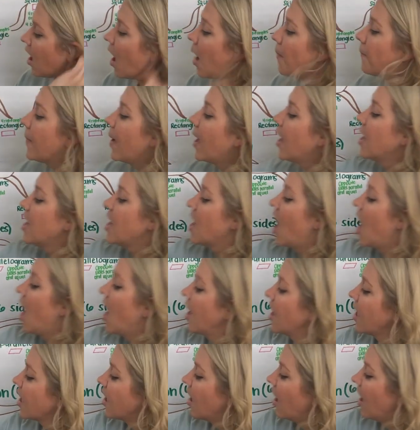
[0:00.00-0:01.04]
A
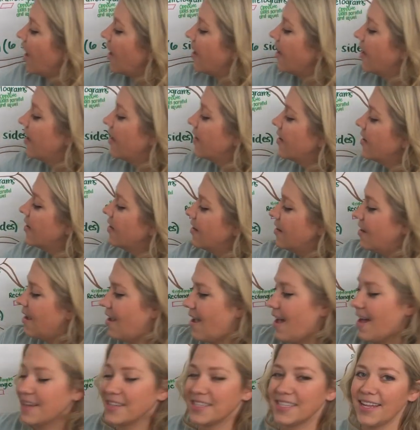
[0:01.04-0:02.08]
nonagon
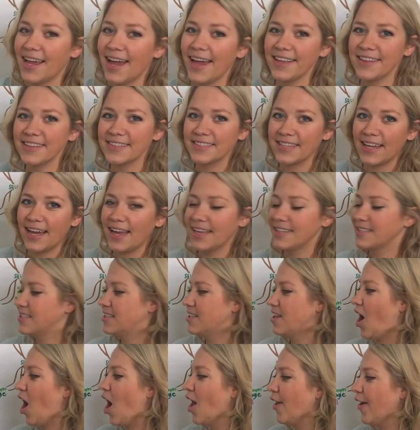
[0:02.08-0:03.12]
has 9 sides.
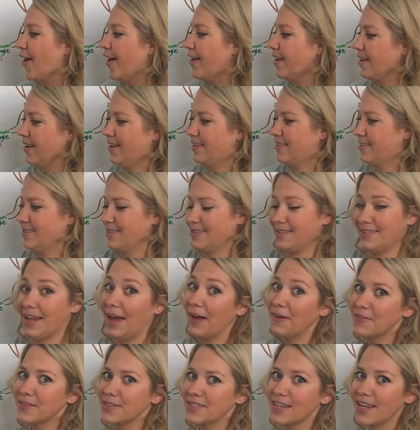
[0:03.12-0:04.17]
Nona
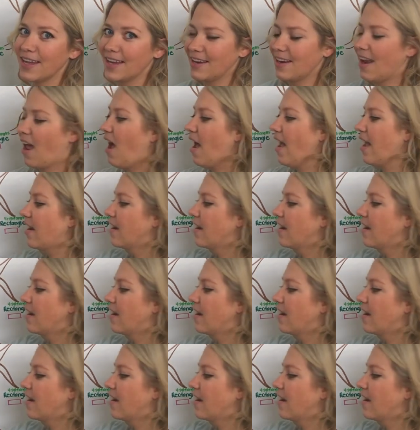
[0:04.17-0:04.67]
sounds like 9,